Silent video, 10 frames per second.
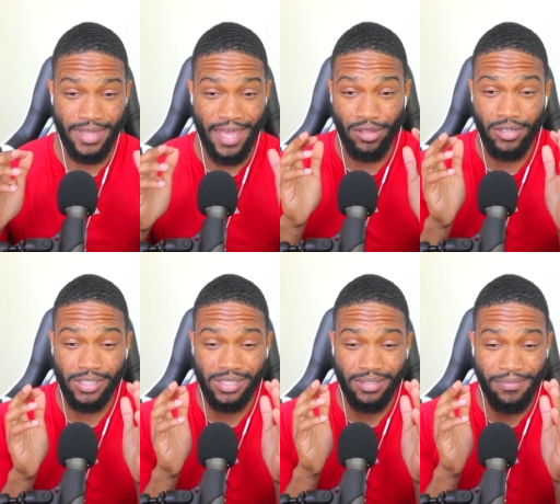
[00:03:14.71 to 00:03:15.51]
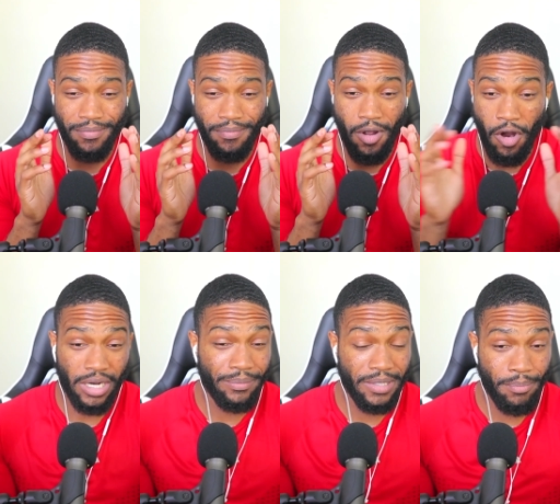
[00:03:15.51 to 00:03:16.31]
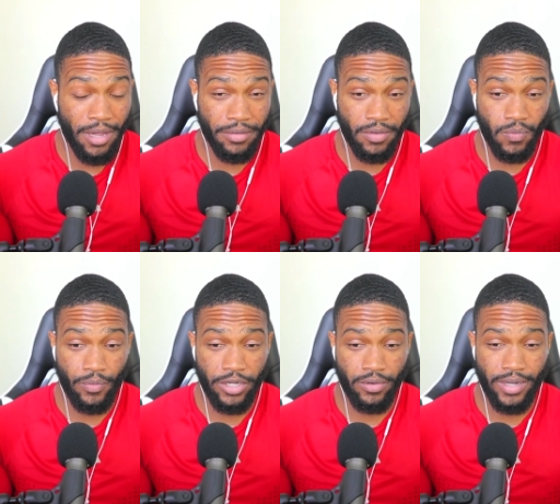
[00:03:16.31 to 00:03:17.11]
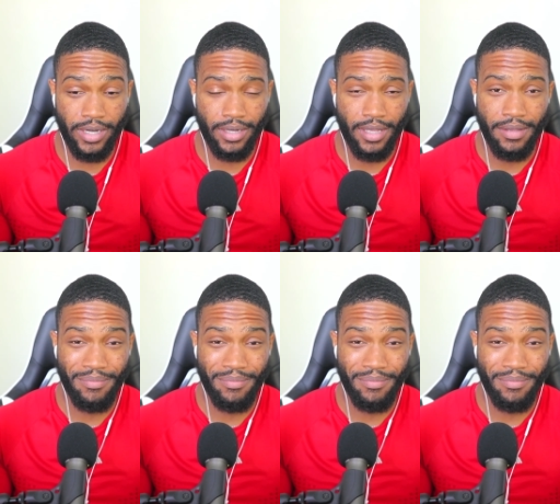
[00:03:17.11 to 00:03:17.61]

that looks arguably better than what we created,